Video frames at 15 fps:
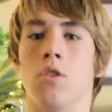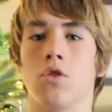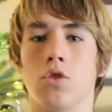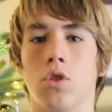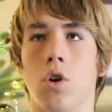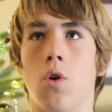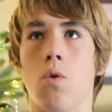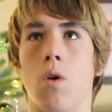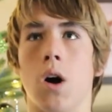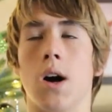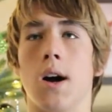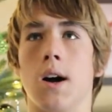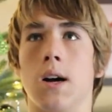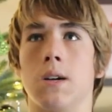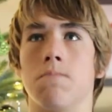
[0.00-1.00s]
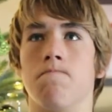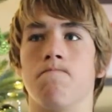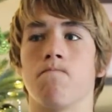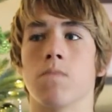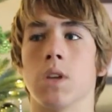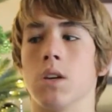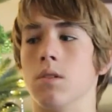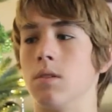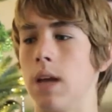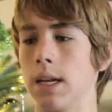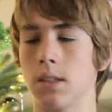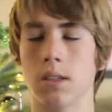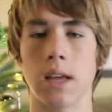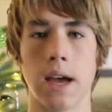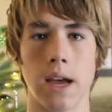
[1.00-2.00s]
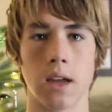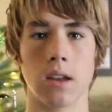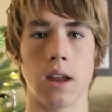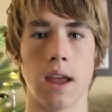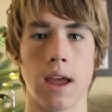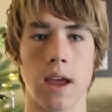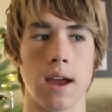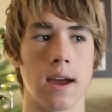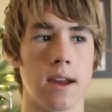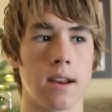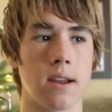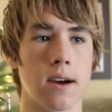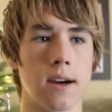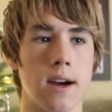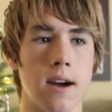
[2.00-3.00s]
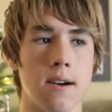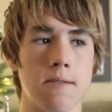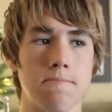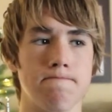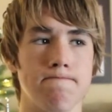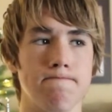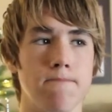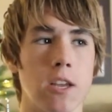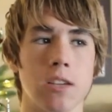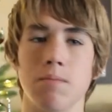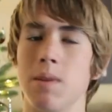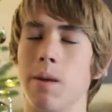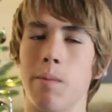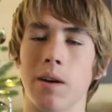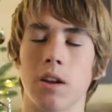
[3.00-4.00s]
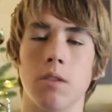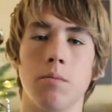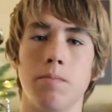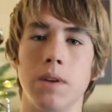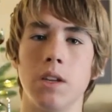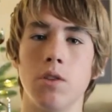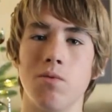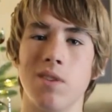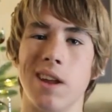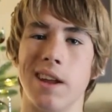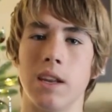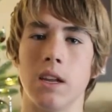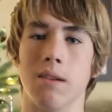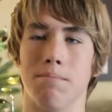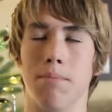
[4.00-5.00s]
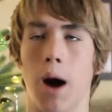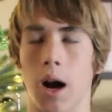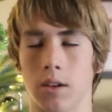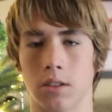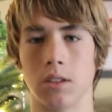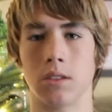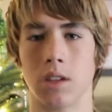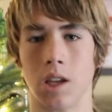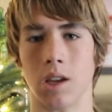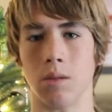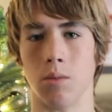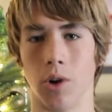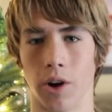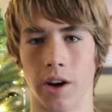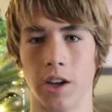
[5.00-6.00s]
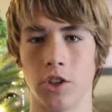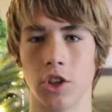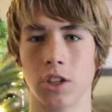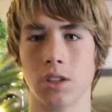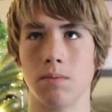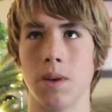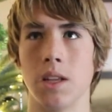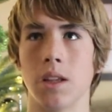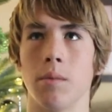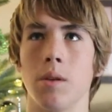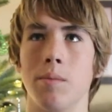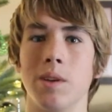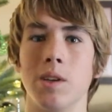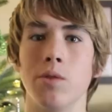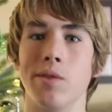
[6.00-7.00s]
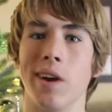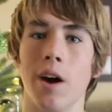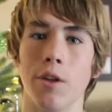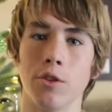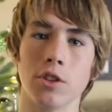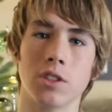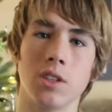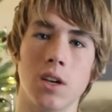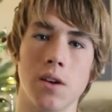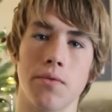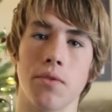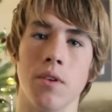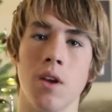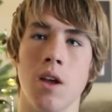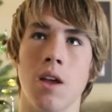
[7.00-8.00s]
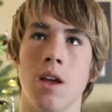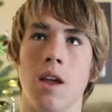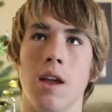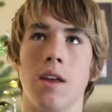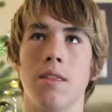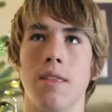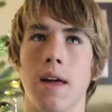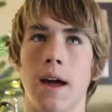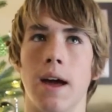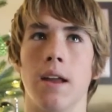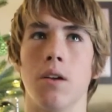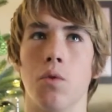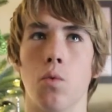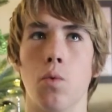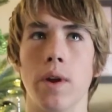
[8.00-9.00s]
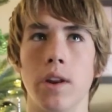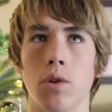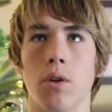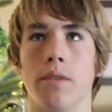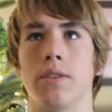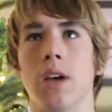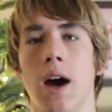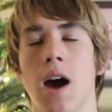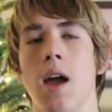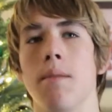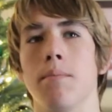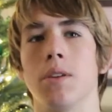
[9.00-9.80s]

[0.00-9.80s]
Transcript: So that's that, and doesn't mean I'm not going to be doing any unboxings anymore. It just means I'm going to be doing other stuff in that window of time